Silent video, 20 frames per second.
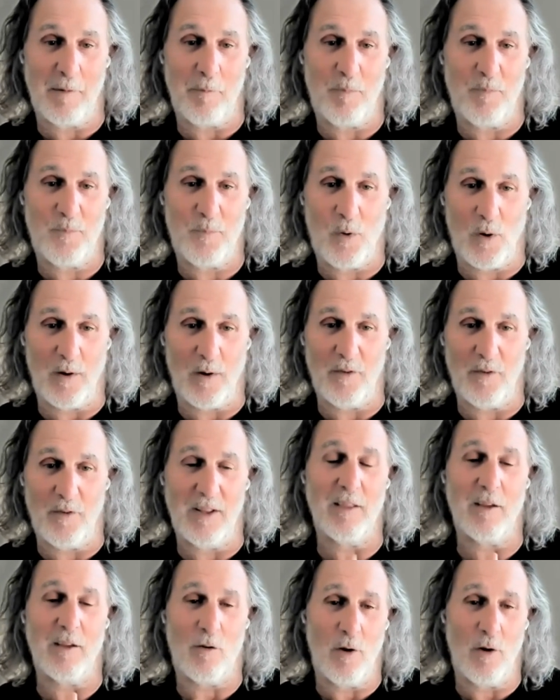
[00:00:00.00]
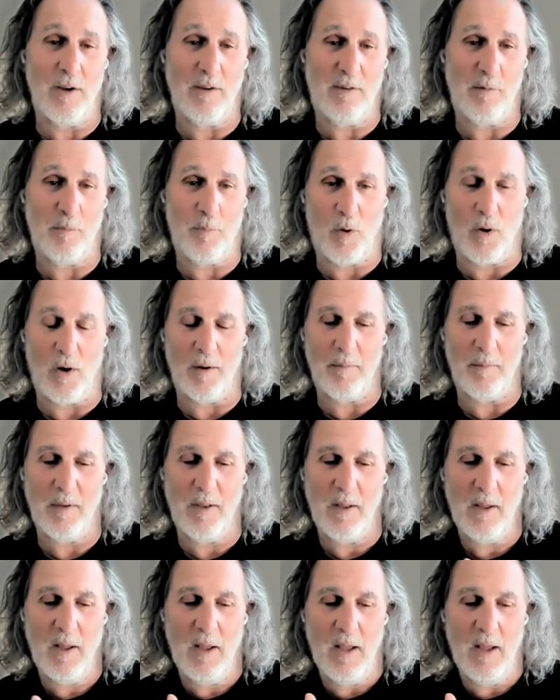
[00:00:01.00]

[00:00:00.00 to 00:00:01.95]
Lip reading: the second part of it and the crazy part.